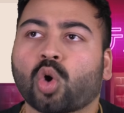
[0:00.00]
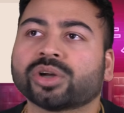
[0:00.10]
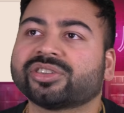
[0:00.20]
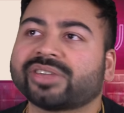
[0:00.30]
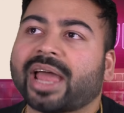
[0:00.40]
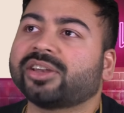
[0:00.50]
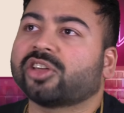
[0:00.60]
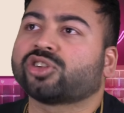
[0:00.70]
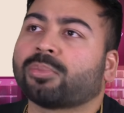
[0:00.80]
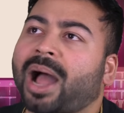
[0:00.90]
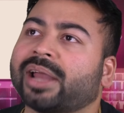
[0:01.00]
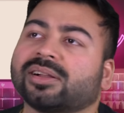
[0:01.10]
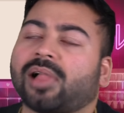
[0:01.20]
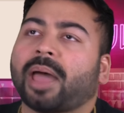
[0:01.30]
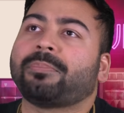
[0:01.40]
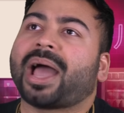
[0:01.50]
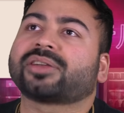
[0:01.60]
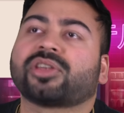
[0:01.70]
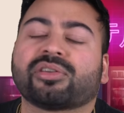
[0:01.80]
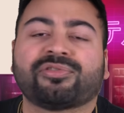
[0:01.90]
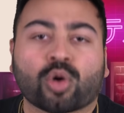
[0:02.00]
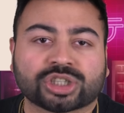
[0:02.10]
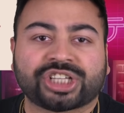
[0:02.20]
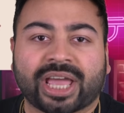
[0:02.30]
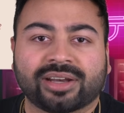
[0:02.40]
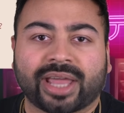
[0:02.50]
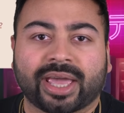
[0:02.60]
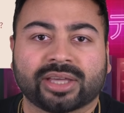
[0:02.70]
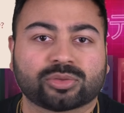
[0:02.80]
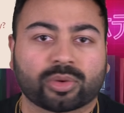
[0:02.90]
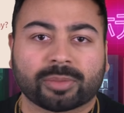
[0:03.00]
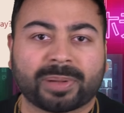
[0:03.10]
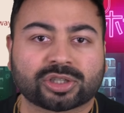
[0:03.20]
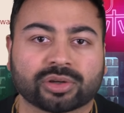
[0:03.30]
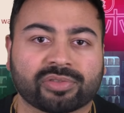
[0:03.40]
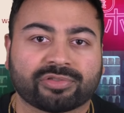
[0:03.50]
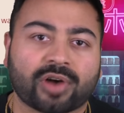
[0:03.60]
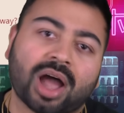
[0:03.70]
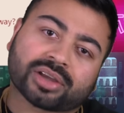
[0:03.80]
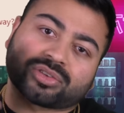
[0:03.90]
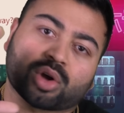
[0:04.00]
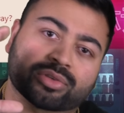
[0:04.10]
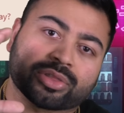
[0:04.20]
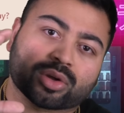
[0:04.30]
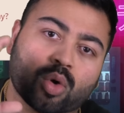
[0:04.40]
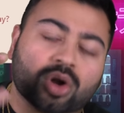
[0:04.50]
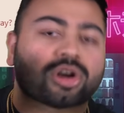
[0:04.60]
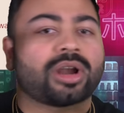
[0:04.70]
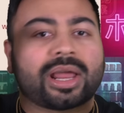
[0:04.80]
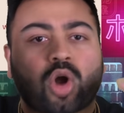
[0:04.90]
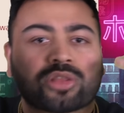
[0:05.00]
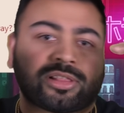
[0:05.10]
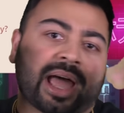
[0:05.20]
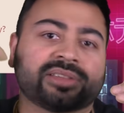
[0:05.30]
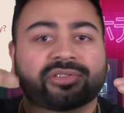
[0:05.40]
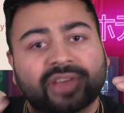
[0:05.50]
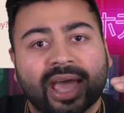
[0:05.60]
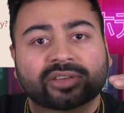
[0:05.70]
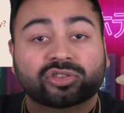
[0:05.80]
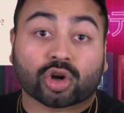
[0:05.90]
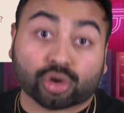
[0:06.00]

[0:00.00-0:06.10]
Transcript: Or instead, does your mind climb back to the 4chan days where the picture of the frog is over in the corner and all the lines of text are